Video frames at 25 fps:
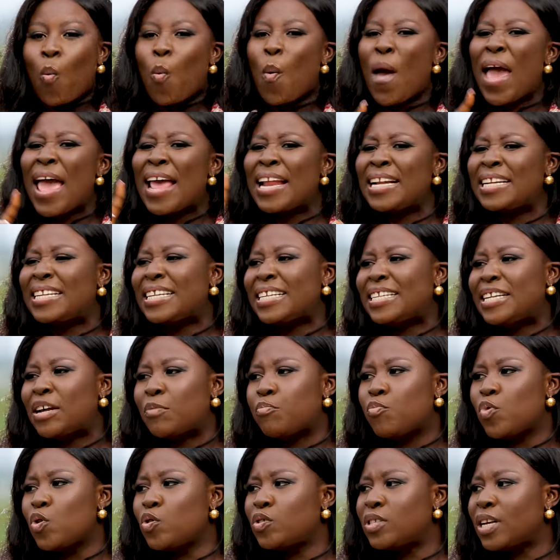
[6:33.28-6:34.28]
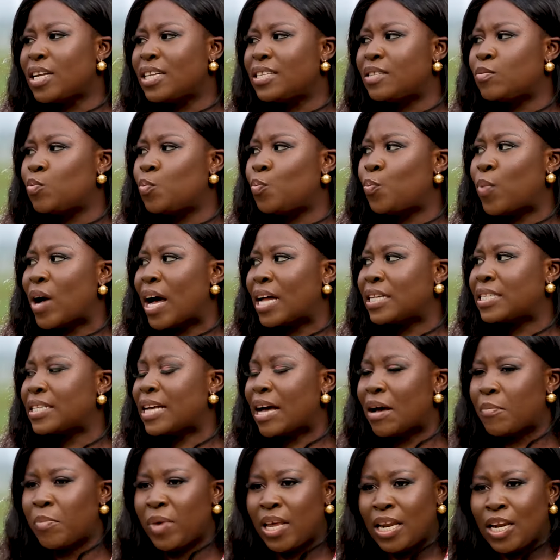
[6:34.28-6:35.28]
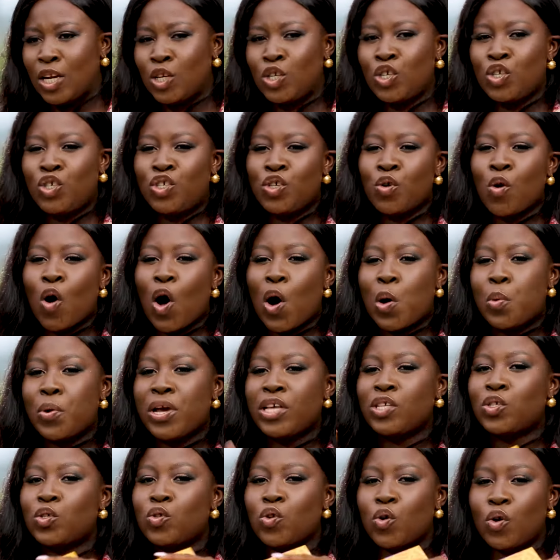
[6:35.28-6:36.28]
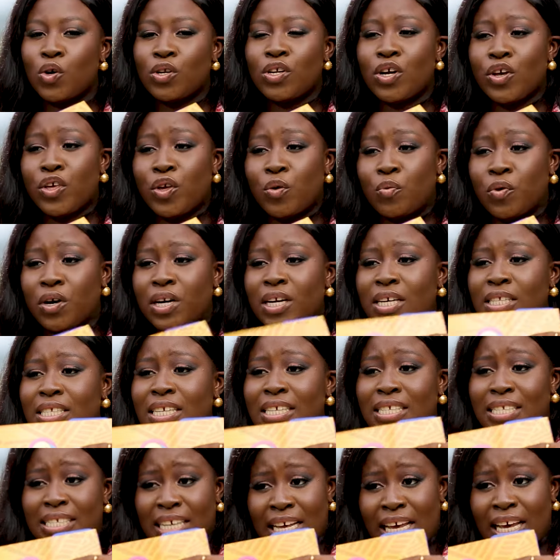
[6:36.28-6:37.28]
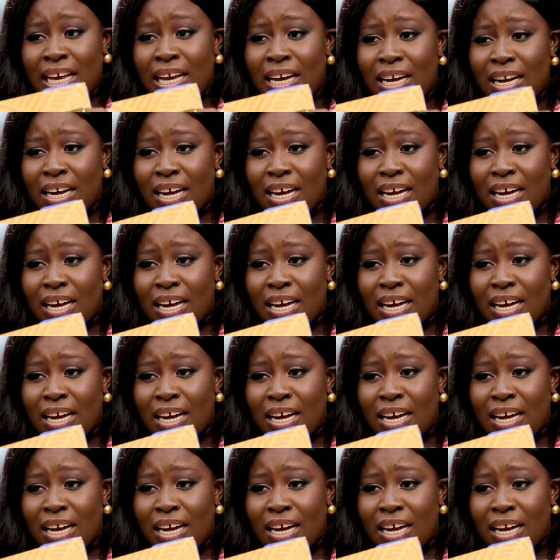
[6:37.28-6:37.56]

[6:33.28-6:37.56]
When did the music part come in? Did you always know that you wanted to sing?